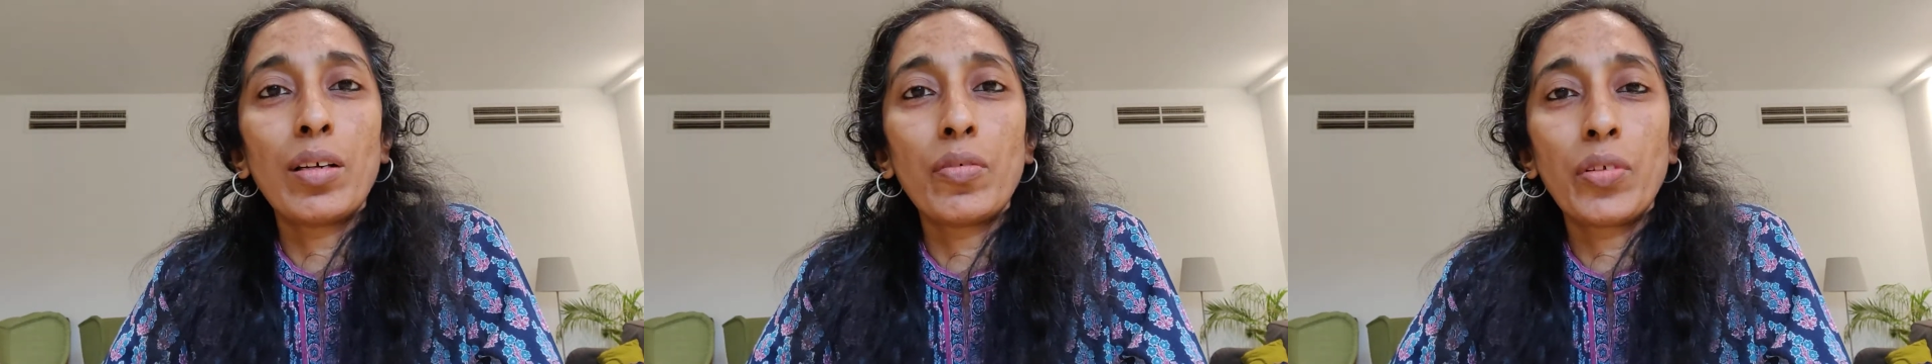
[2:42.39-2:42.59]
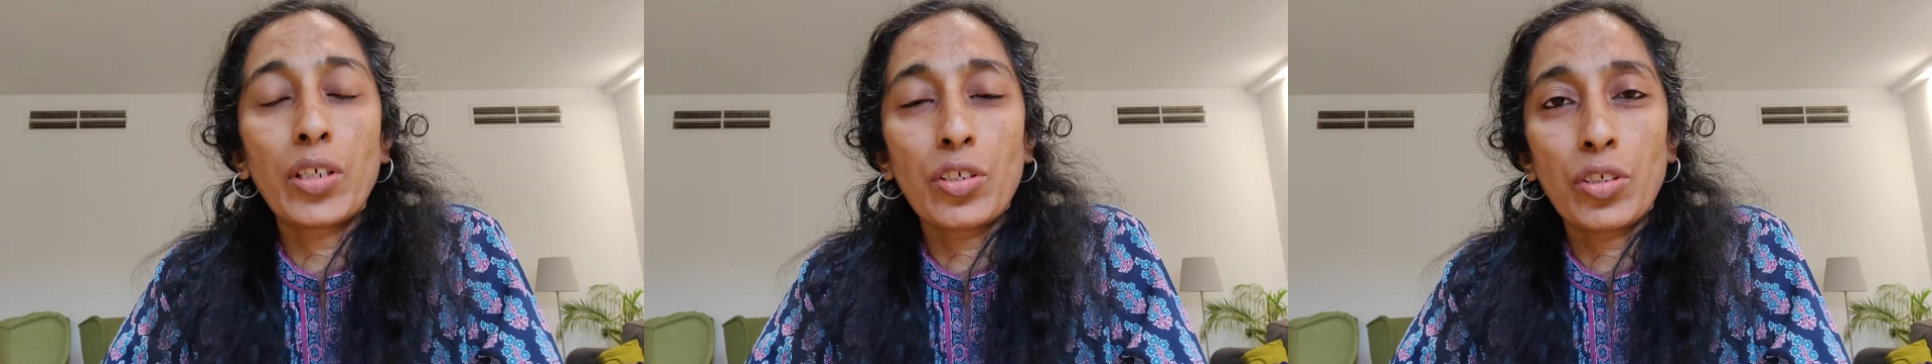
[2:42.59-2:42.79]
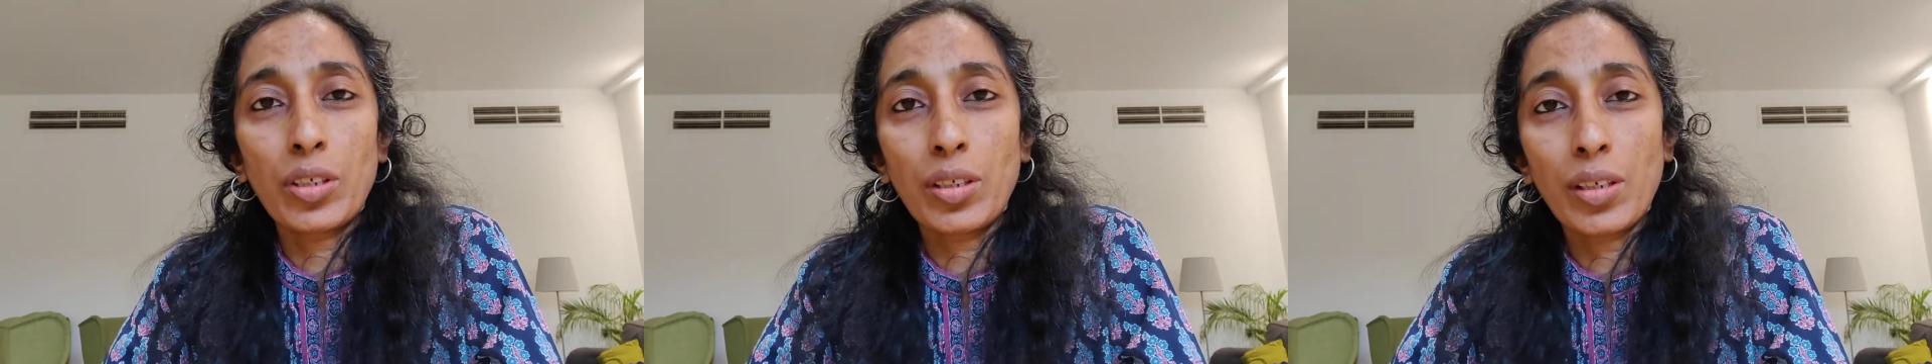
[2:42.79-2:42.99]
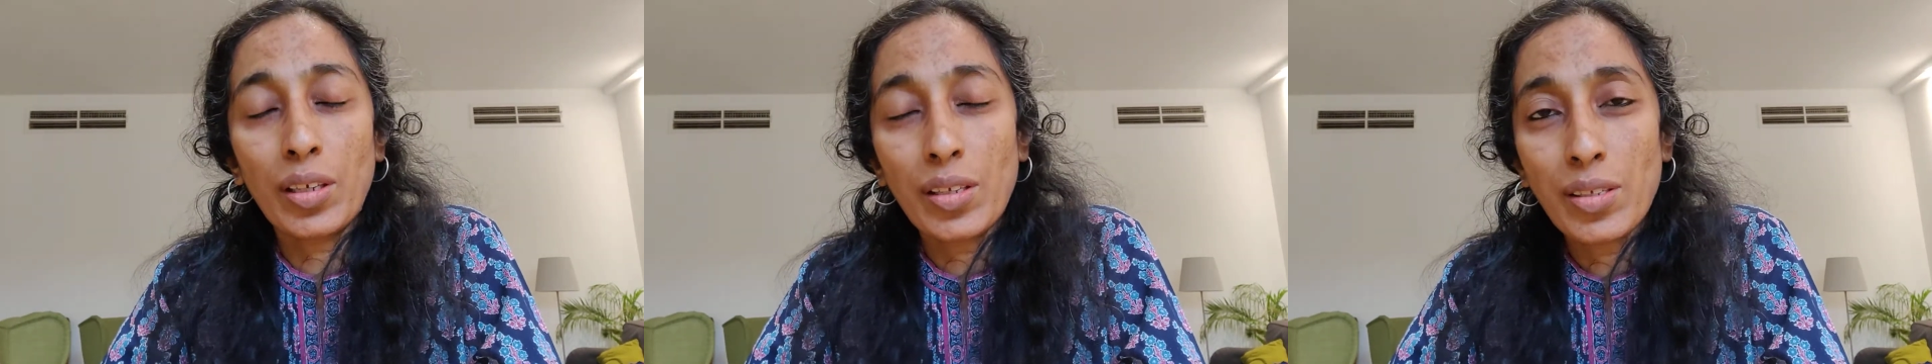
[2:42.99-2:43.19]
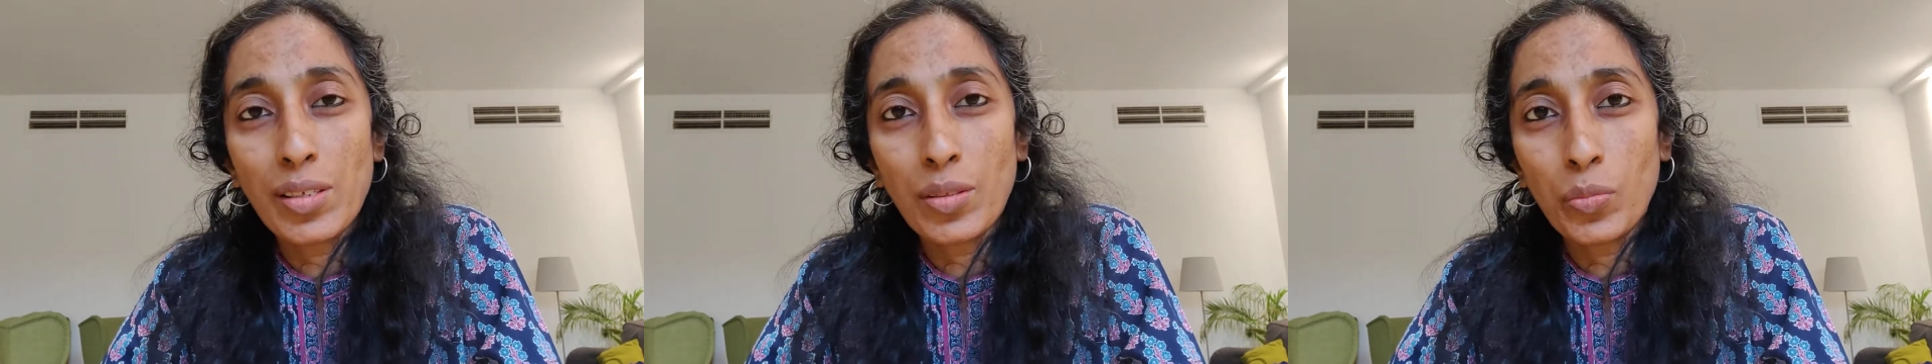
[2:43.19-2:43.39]
victory
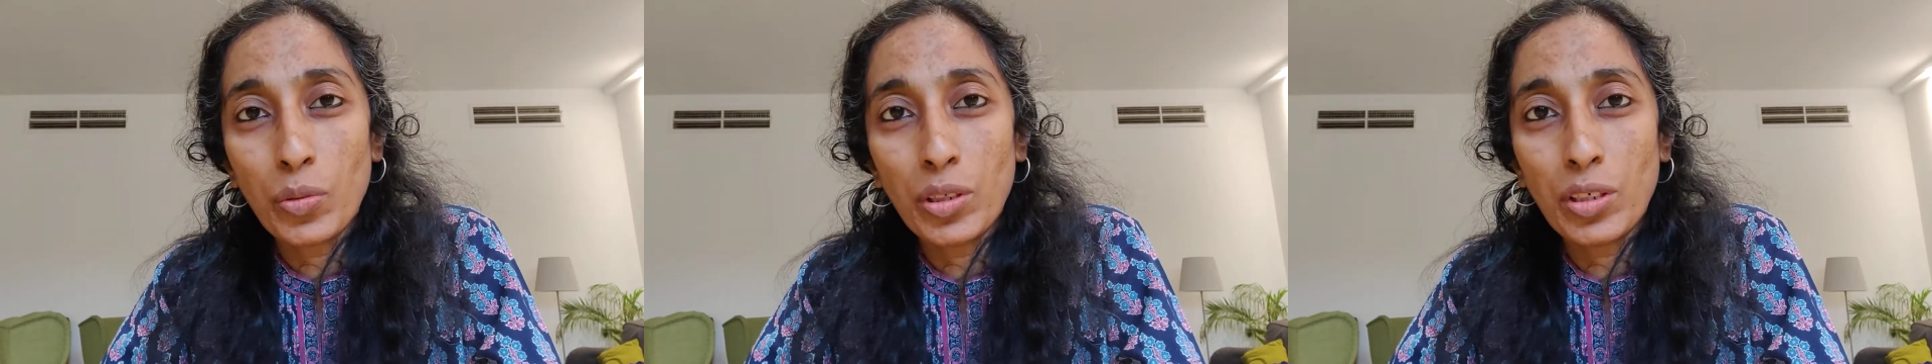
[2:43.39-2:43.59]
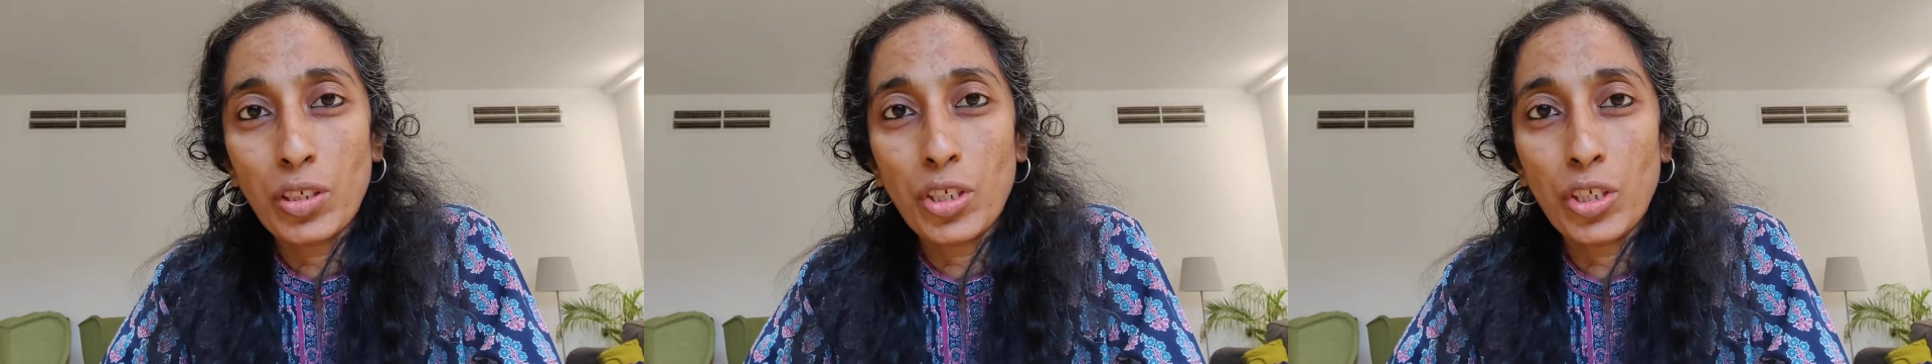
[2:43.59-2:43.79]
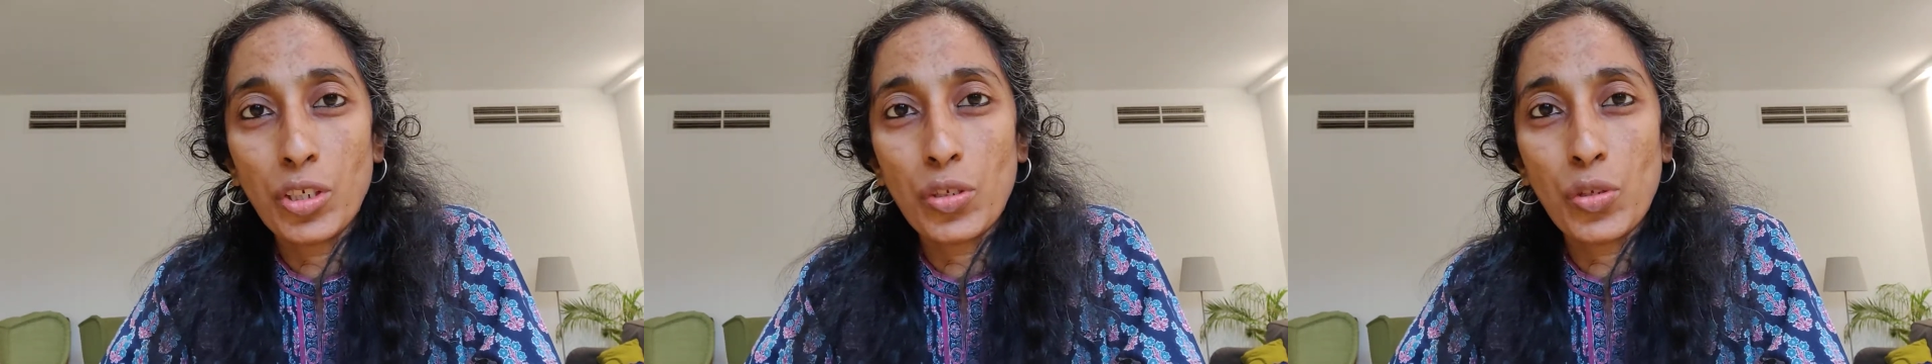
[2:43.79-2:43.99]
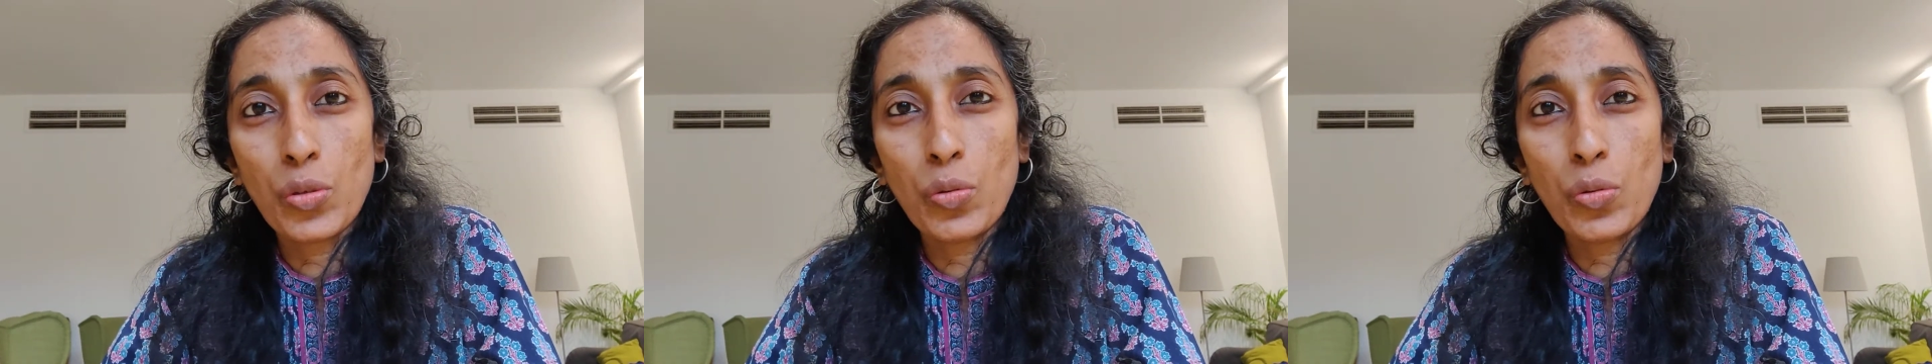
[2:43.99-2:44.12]
against the British.